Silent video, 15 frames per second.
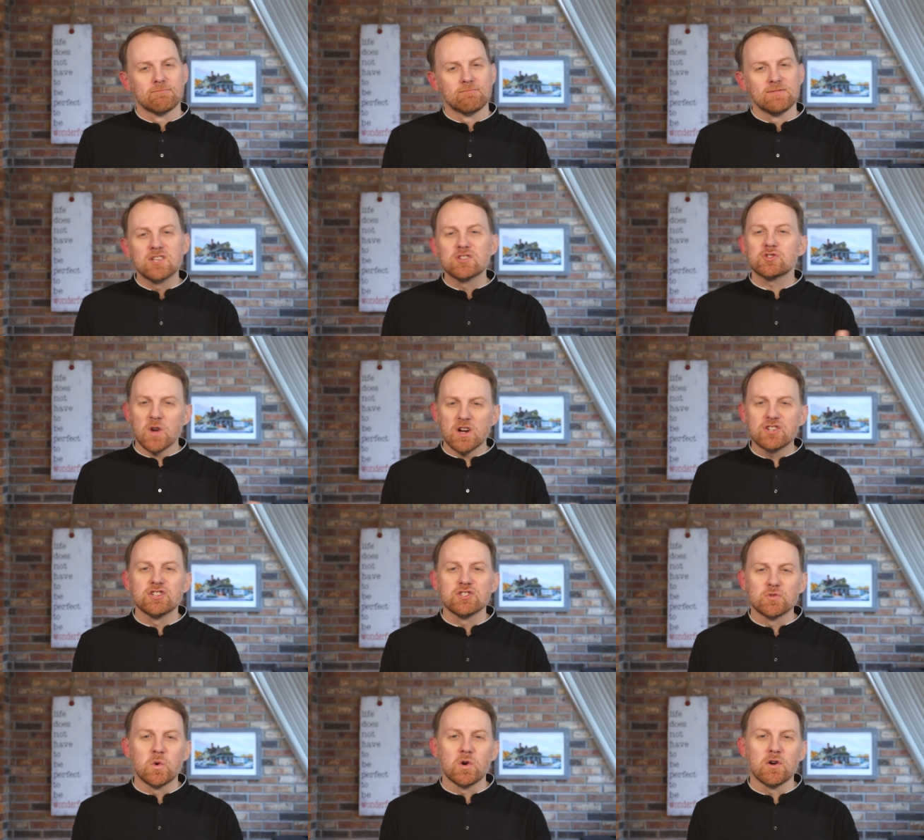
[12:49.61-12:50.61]
The
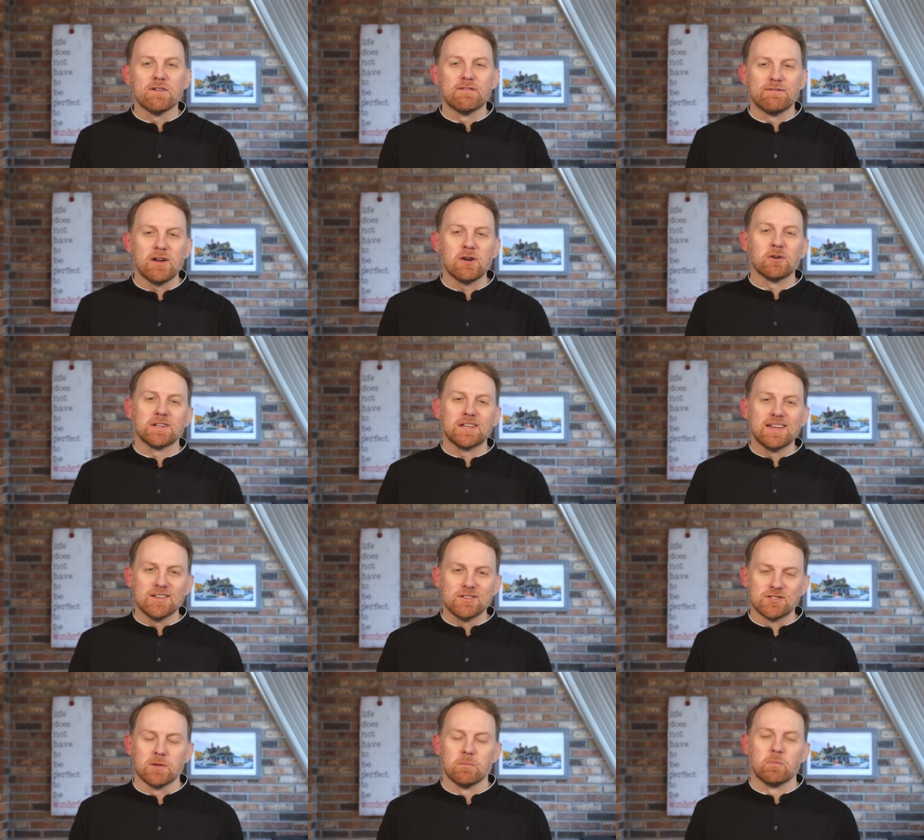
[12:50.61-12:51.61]
instructions were fairly
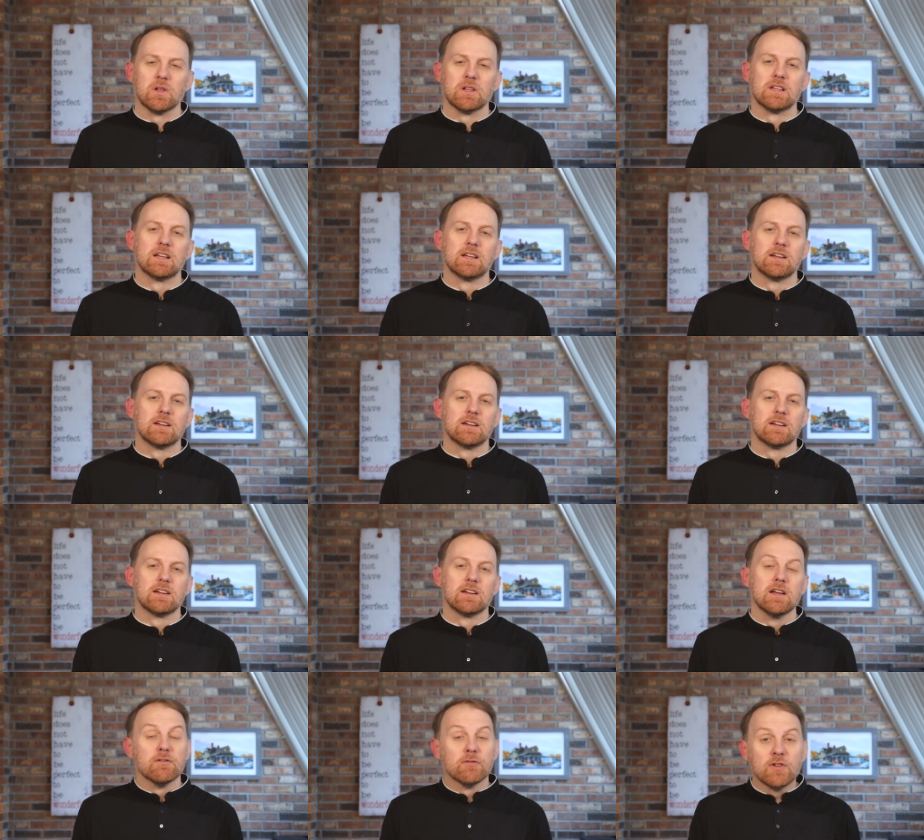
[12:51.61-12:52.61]
simple.
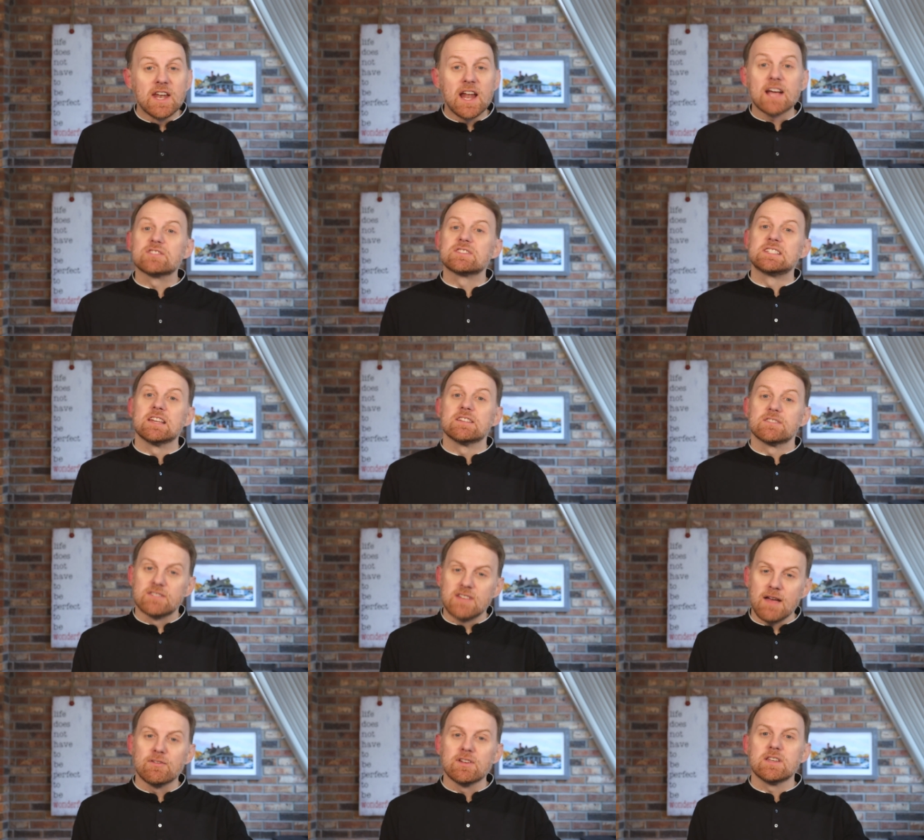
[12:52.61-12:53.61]
For the next
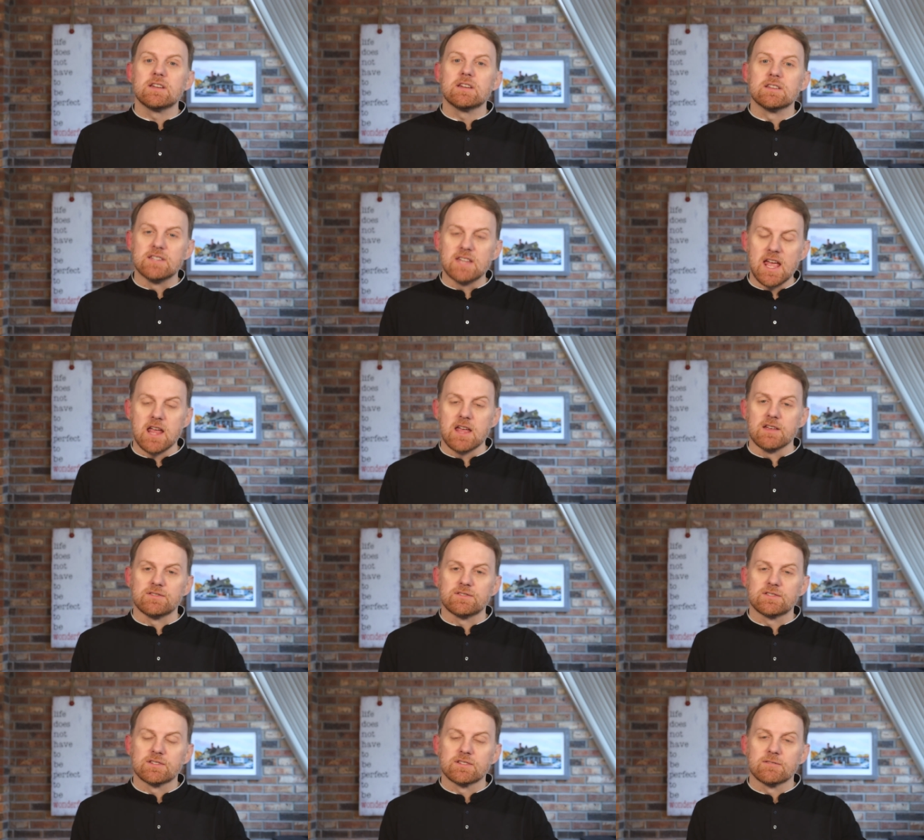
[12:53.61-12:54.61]
seven
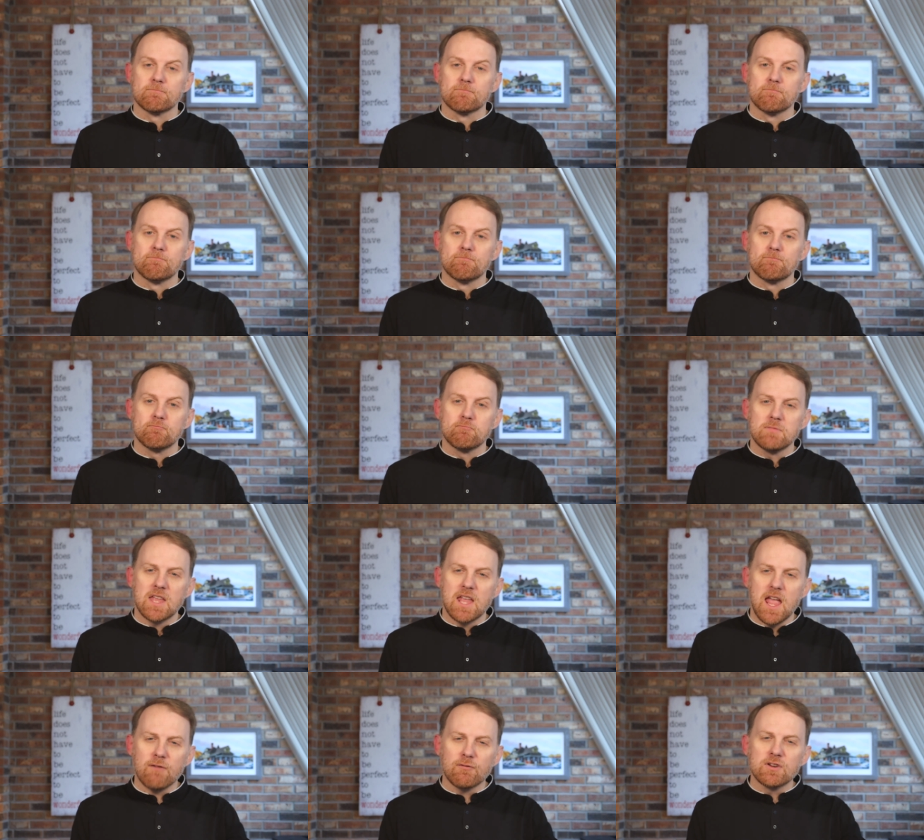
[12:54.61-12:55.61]
days,
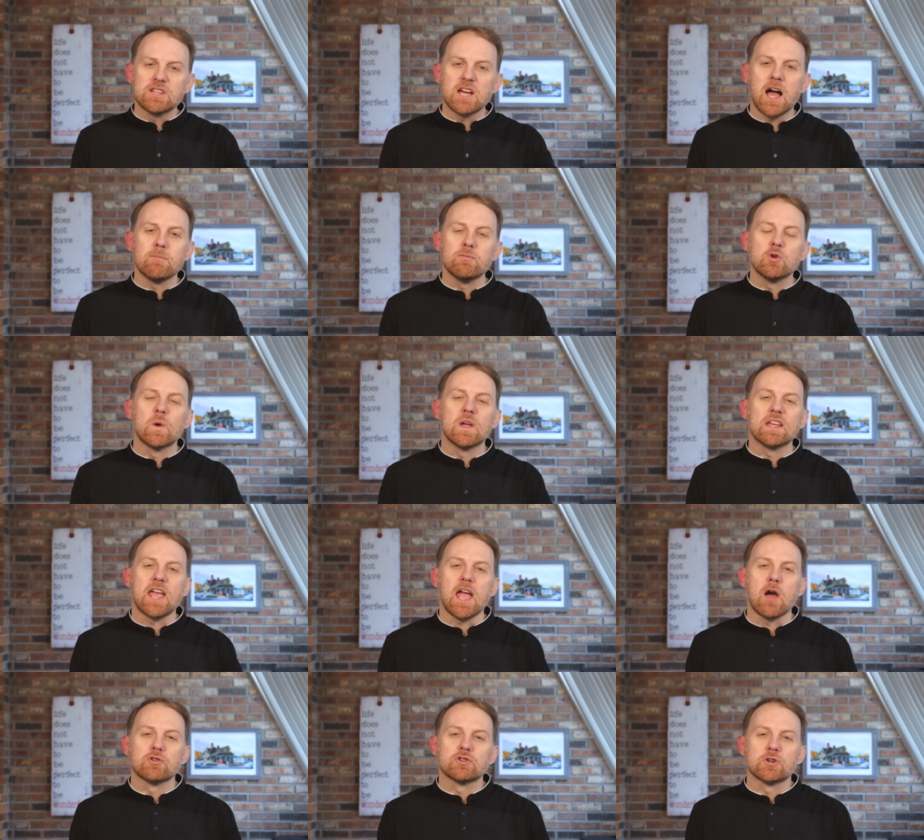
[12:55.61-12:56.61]
every time you
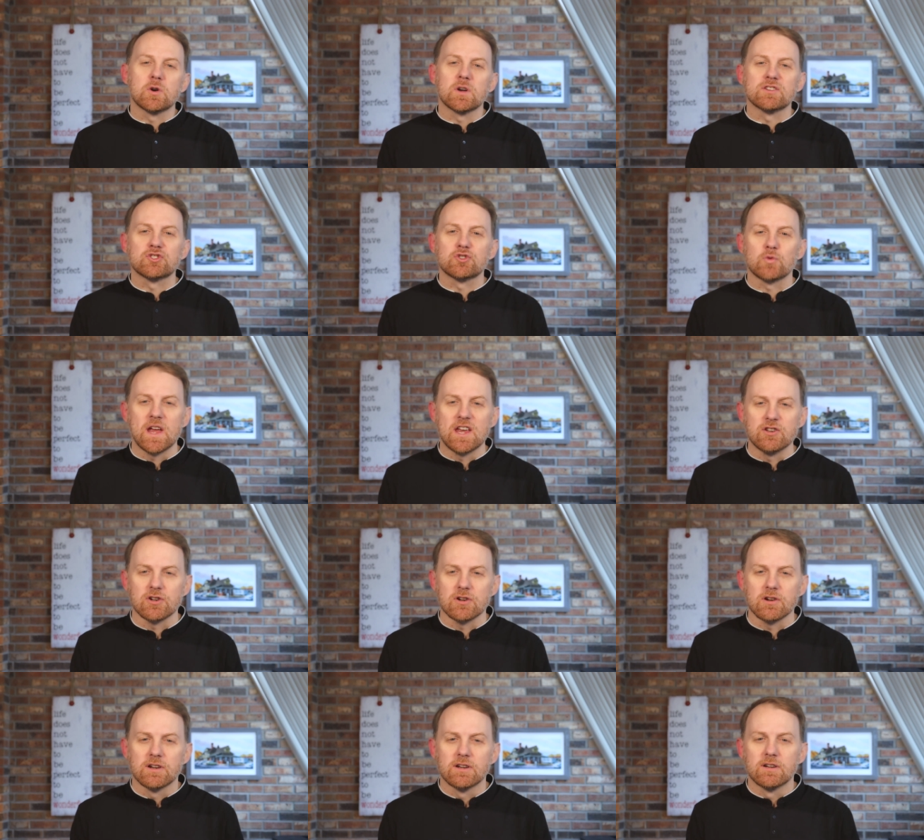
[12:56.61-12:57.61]
encounter a stranger,